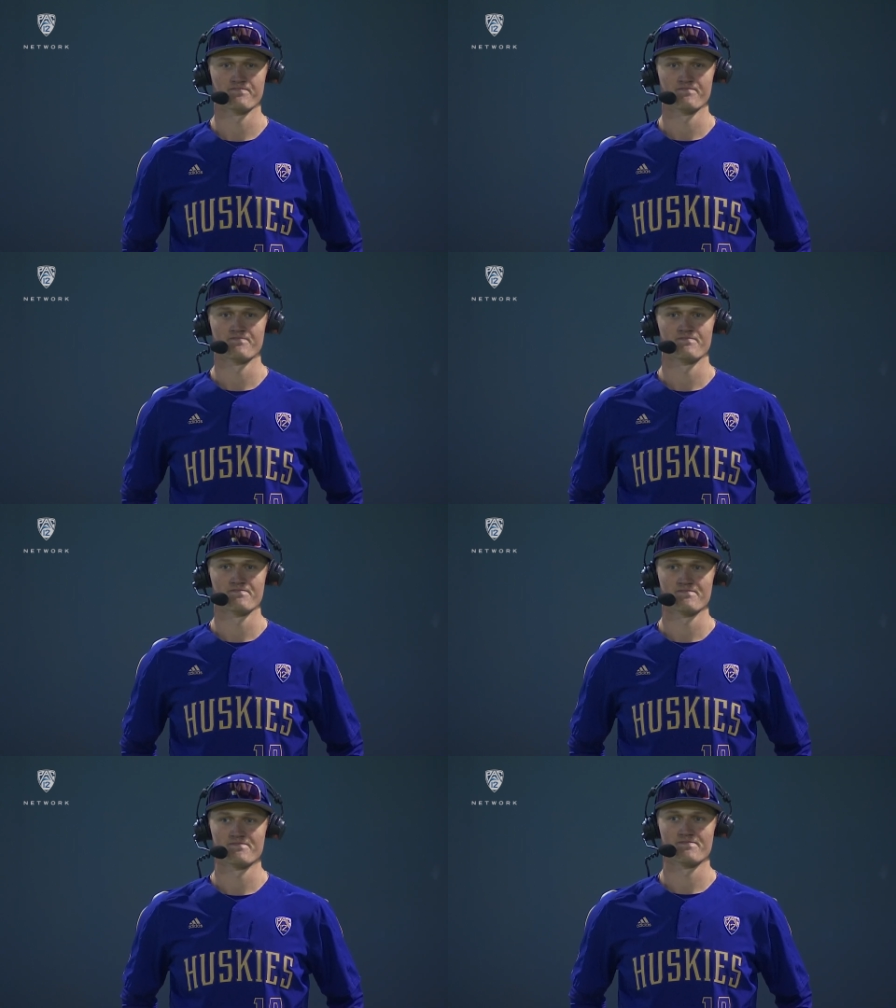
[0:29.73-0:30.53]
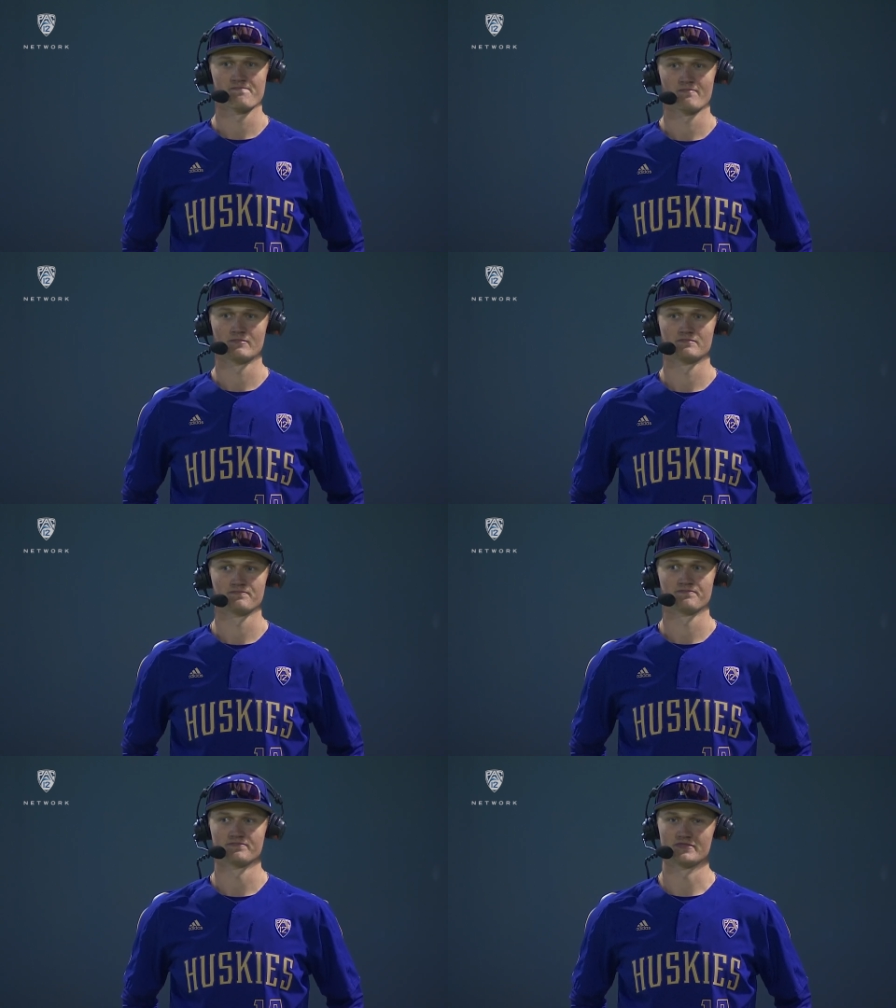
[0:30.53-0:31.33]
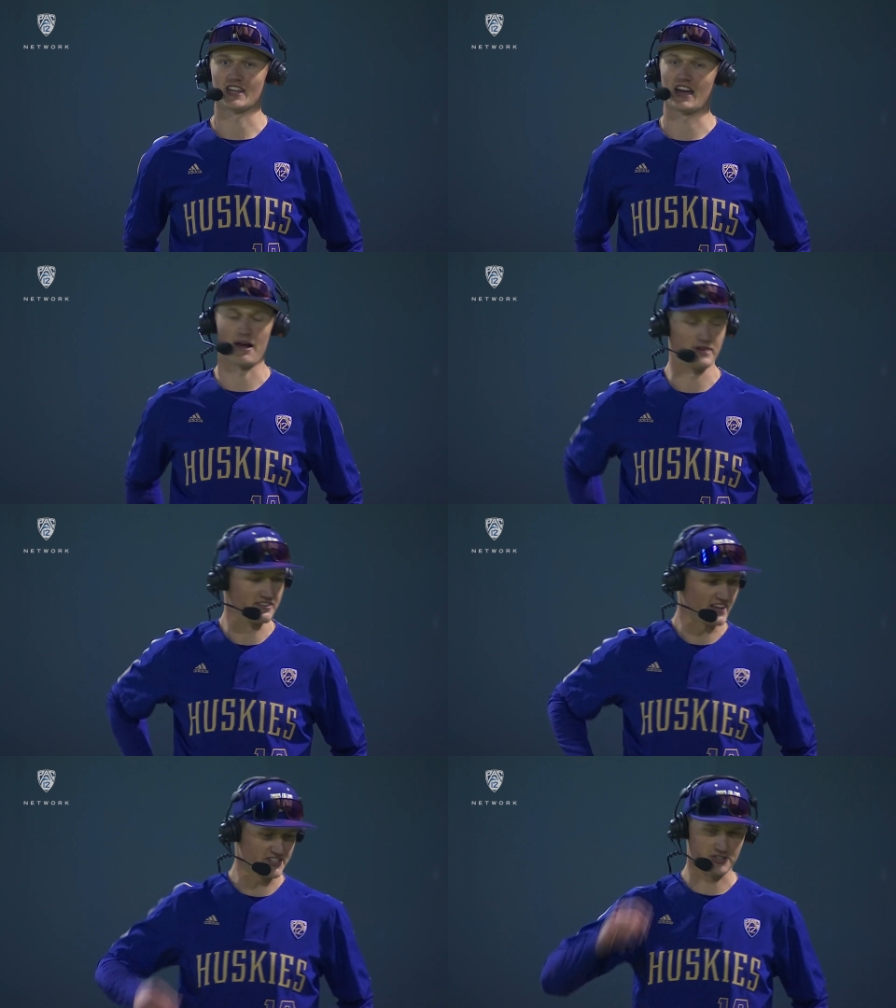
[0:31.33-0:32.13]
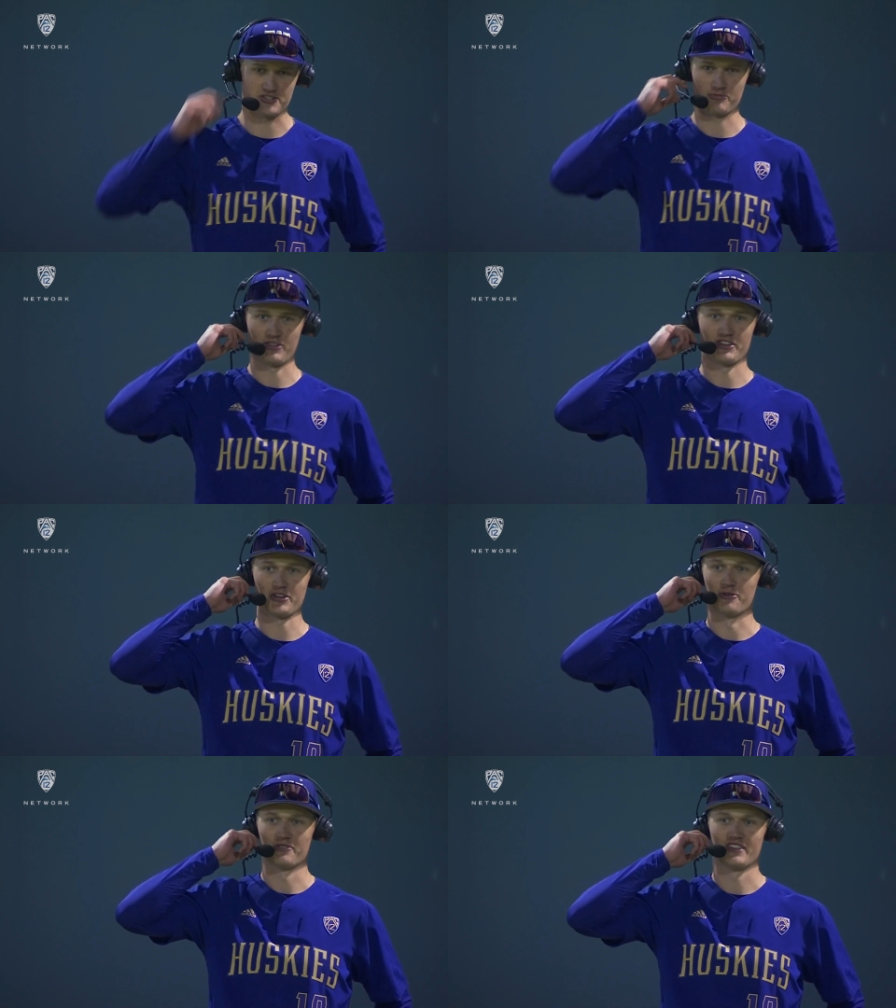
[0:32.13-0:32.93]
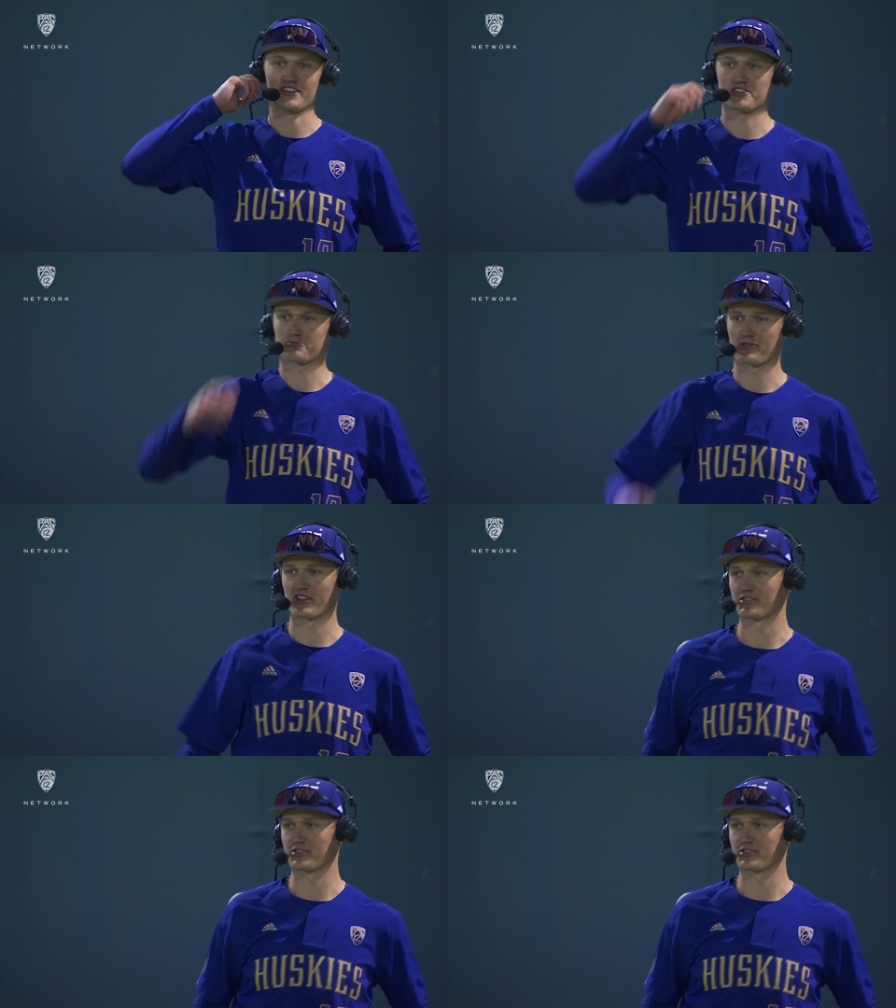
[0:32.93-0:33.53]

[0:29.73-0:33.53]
opportunity at the plate? I mean, that's just what they do. That's just what they